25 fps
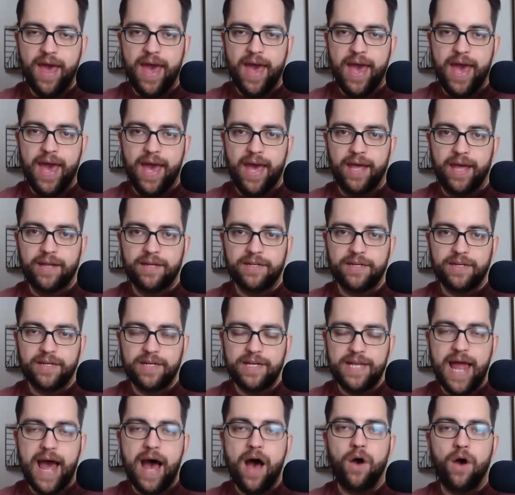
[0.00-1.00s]
and
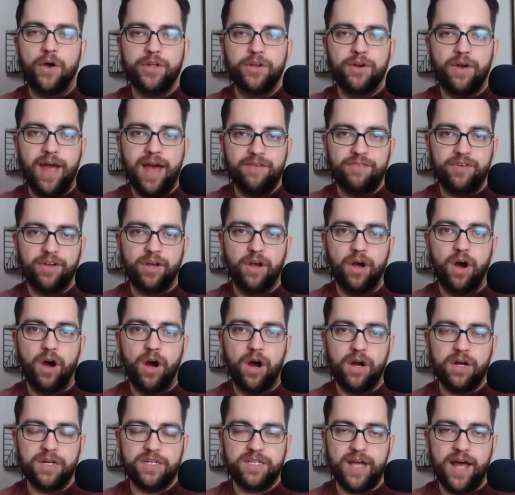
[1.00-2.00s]
now you're having a
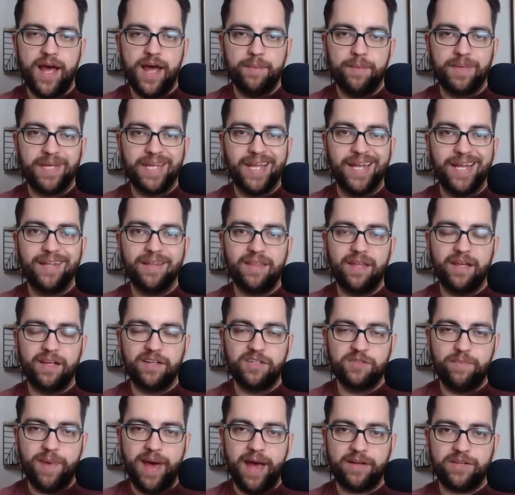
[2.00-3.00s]
hard time getting
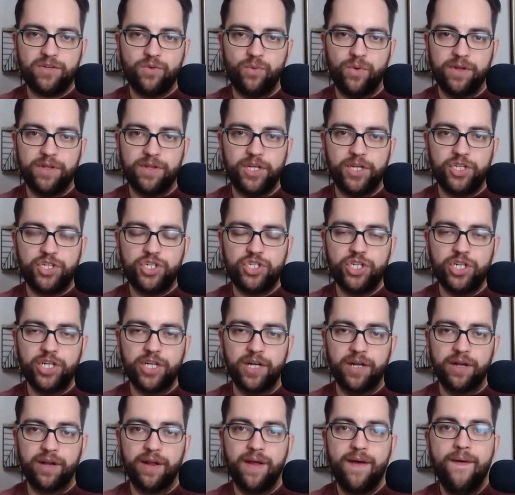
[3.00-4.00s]
things back to where they
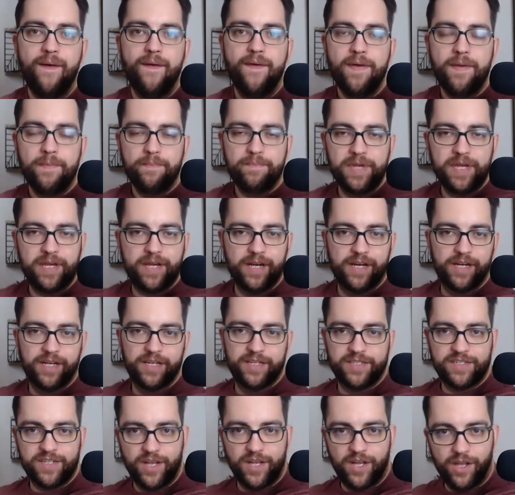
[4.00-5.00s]
should,
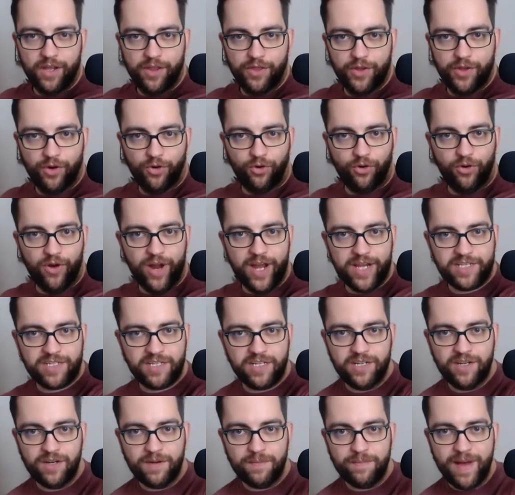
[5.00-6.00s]
because the rest
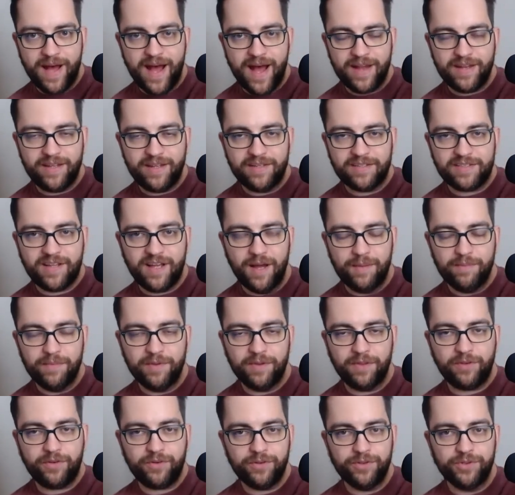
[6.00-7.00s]
of your body is
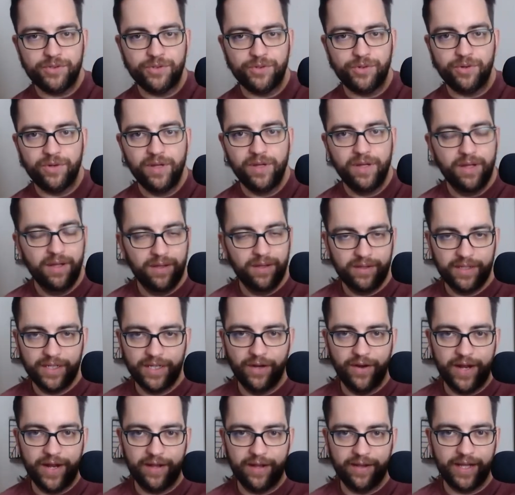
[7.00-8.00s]
coming through,
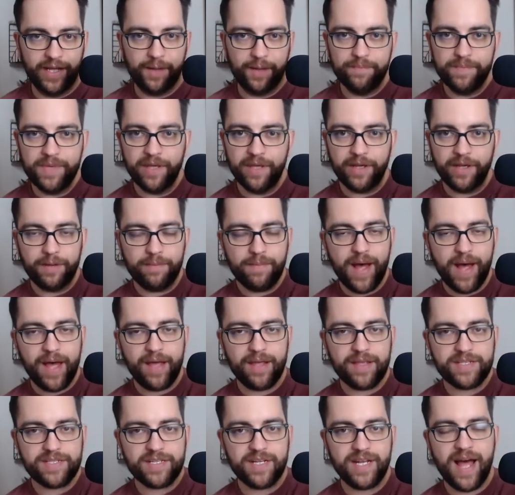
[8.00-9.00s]
at like a million
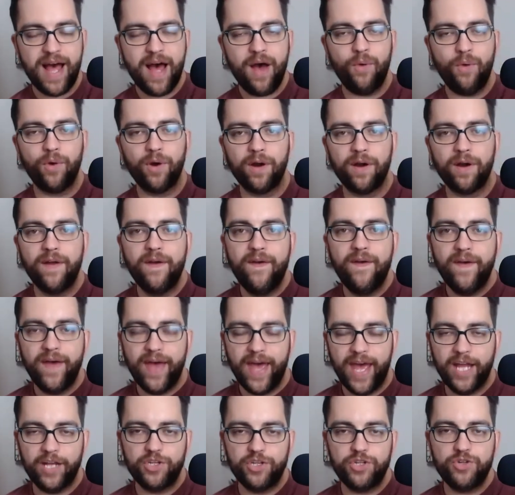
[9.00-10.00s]
miles an hour,
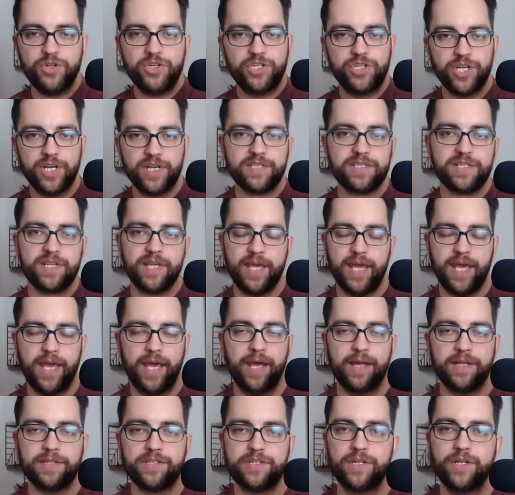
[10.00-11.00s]
and you just
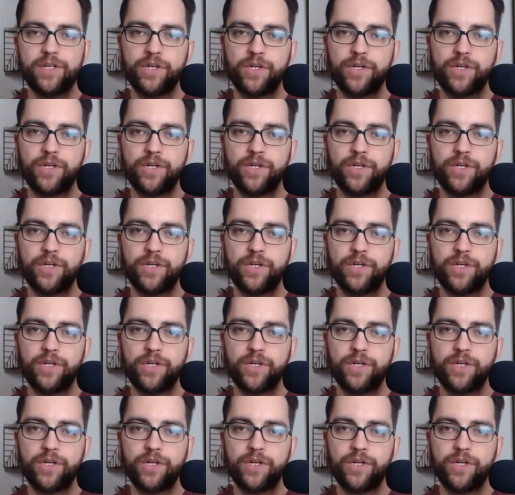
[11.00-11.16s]
can't